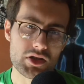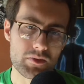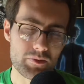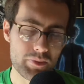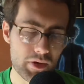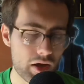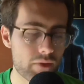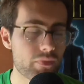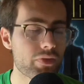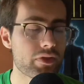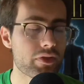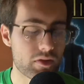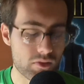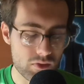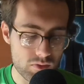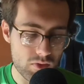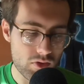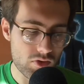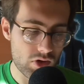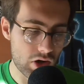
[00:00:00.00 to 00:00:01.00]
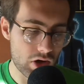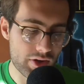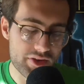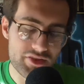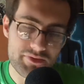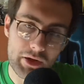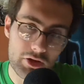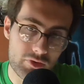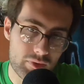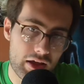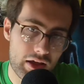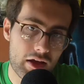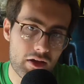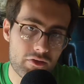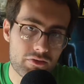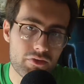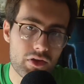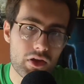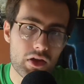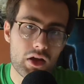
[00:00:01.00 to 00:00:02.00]
but a lot of the spells we
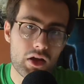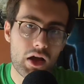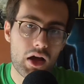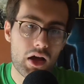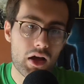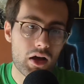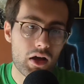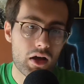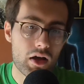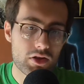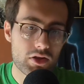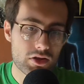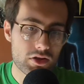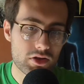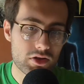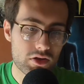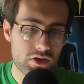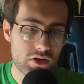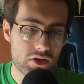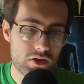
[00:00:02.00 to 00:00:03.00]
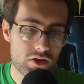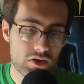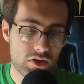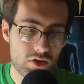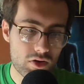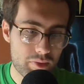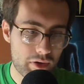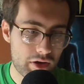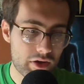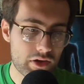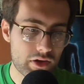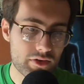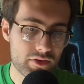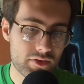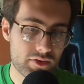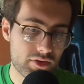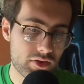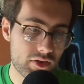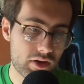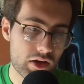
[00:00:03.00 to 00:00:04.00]
have, your opponent
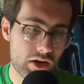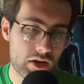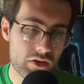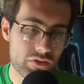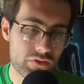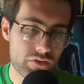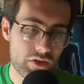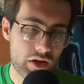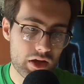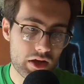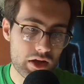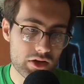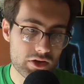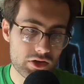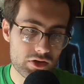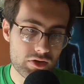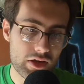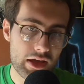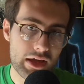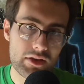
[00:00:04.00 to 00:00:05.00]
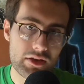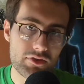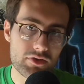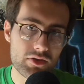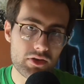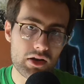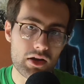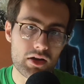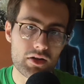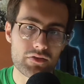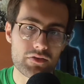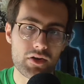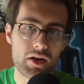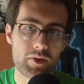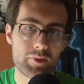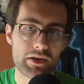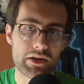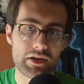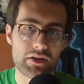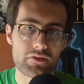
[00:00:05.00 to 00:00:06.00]
loses 2 life and you gain 2 life, I
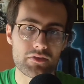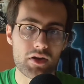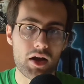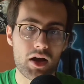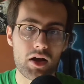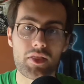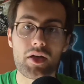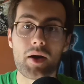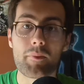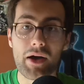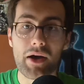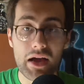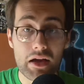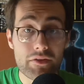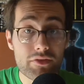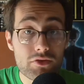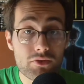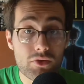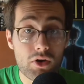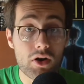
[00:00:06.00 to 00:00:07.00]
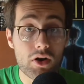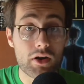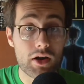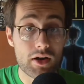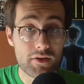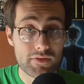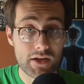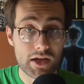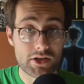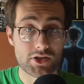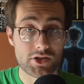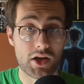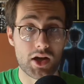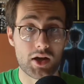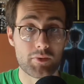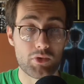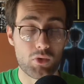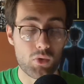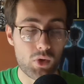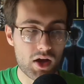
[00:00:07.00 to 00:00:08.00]
believe. I might have this wrong, I'll flash it up.
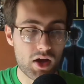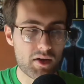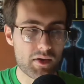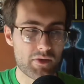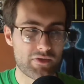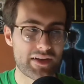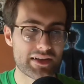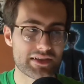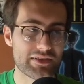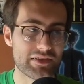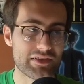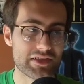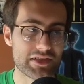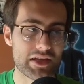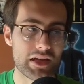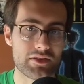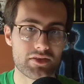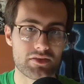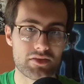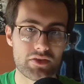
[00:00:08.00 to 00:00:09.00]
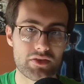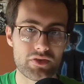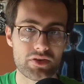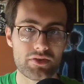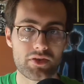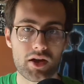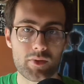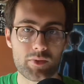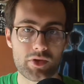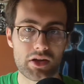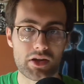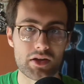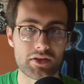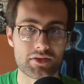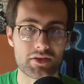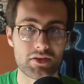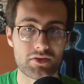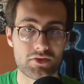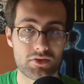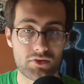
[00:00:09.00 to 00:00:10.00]
But what it effectively says is every time you cast
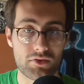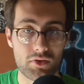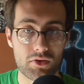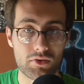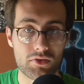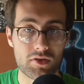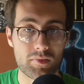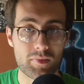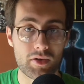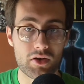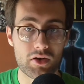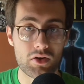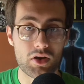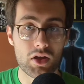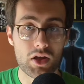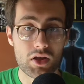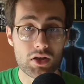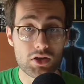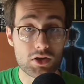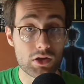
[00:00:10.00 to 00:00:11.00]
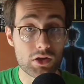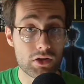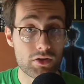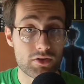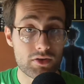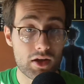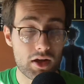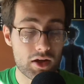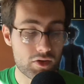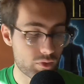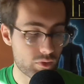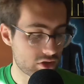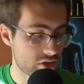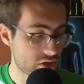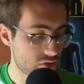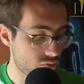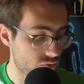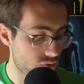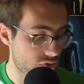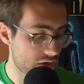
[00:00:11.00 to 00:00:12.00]
an instant sorcery spell, you lose life, which
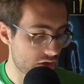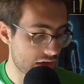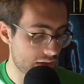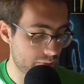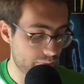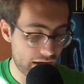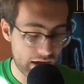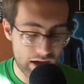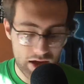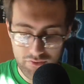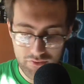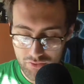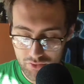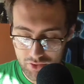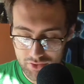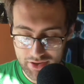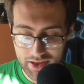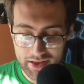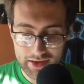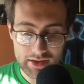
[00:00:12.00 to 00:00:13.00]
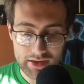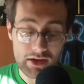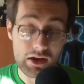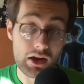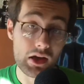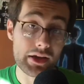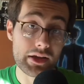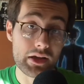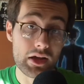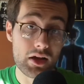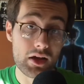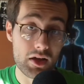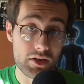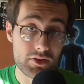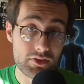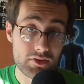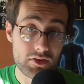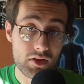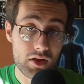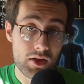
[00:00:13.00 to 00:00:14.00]
is really bad for a deck like
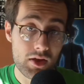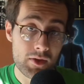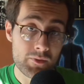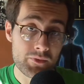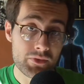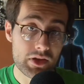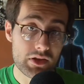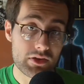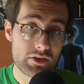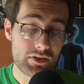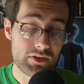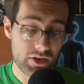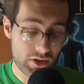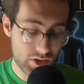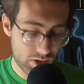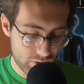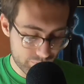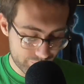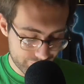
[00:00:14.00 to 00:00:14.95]
us. So